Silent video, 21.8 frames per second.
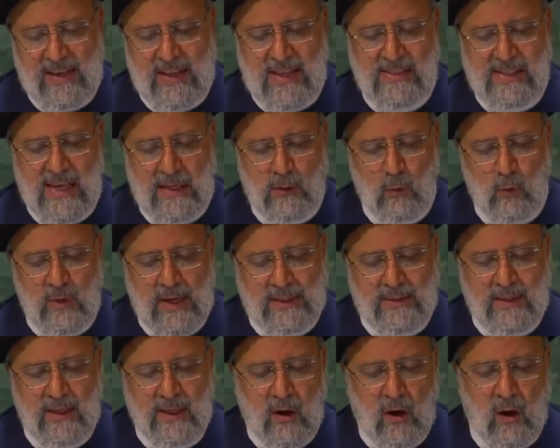In
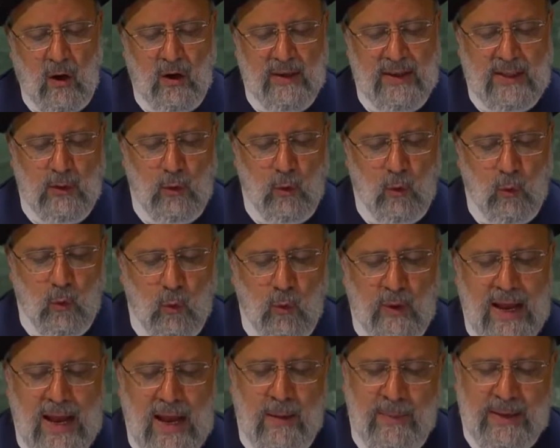Afghanistan,
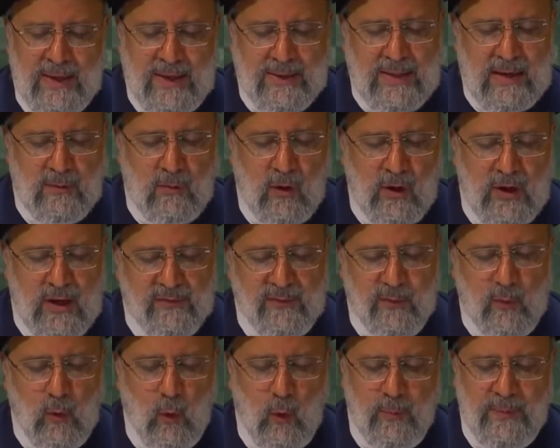Iran
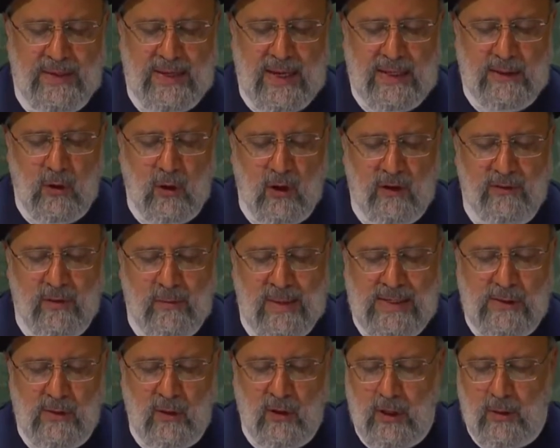insists
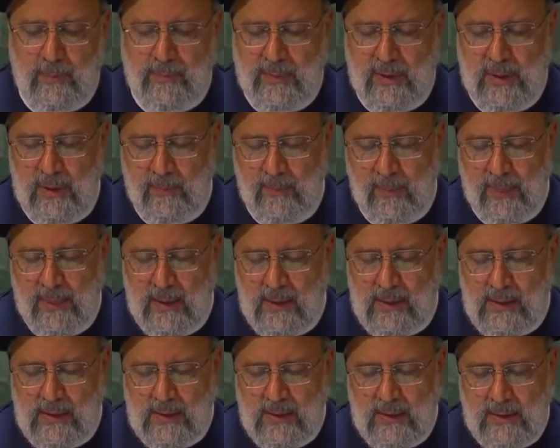on
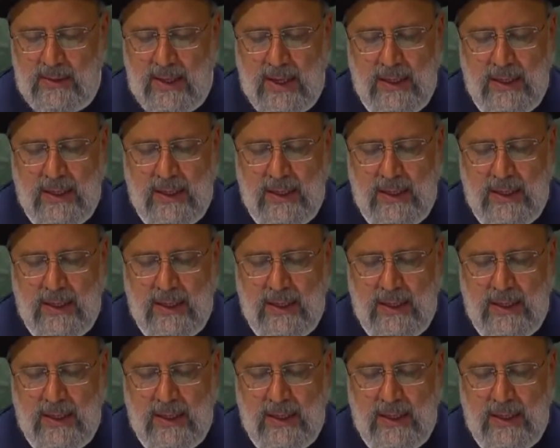an